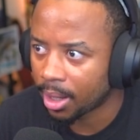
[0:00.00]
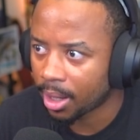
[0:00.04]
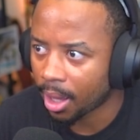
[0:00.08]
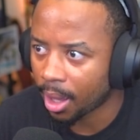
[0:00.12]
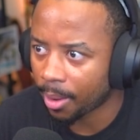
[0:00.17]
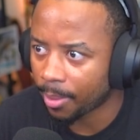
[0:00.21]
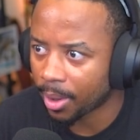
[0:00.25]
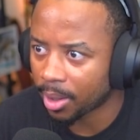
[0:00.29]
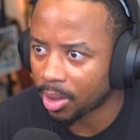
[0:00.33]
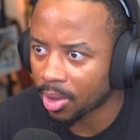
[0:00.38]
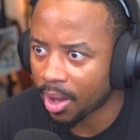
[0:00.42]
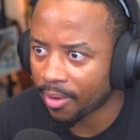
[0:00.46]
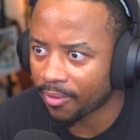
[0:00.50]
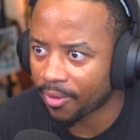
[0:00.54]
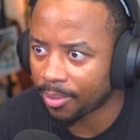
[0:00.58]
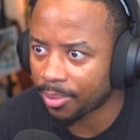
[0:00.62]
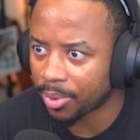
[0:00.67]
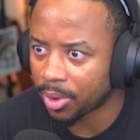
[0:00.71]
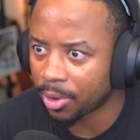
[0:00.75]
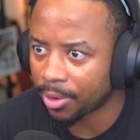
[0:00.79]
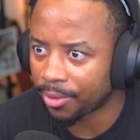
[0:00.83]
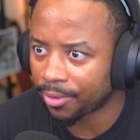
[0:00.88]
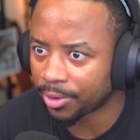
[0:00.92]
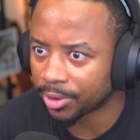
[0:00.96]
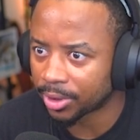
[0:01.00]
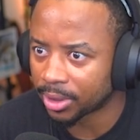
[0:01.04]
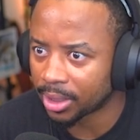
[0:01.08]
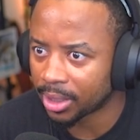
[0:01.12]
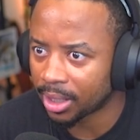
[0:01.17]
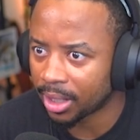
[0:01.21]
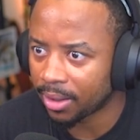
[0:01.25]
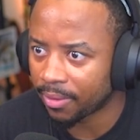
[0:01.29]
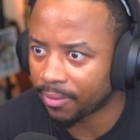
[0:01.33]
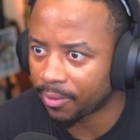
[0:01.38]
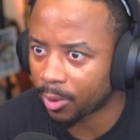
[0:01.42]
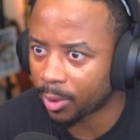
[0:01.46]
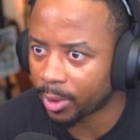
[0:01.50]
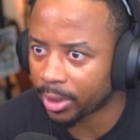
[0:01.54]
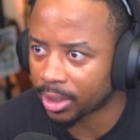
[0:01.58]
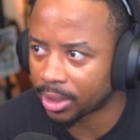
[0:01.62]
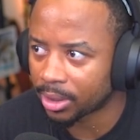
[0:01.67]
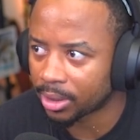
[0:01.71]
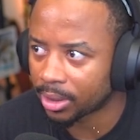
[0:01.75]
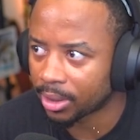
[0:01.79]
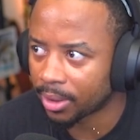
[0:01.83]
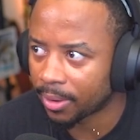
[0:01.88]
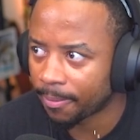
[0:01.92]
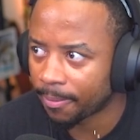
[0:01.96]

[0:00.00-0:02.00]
I bet you have a beautiful singing voice.